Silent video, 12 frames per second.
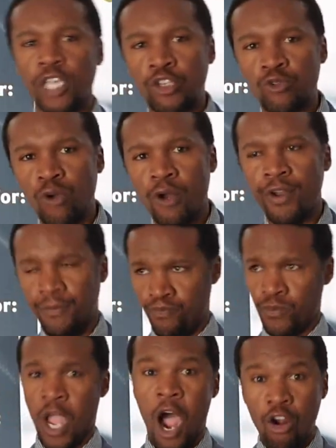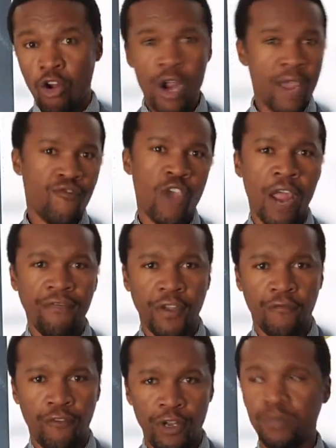you're wearing. How long have you had that
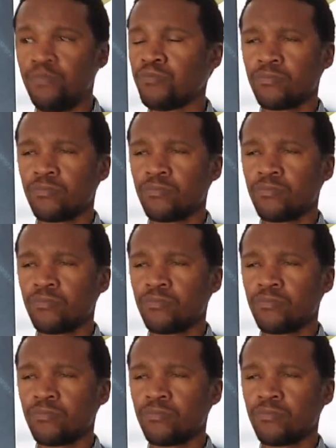frame?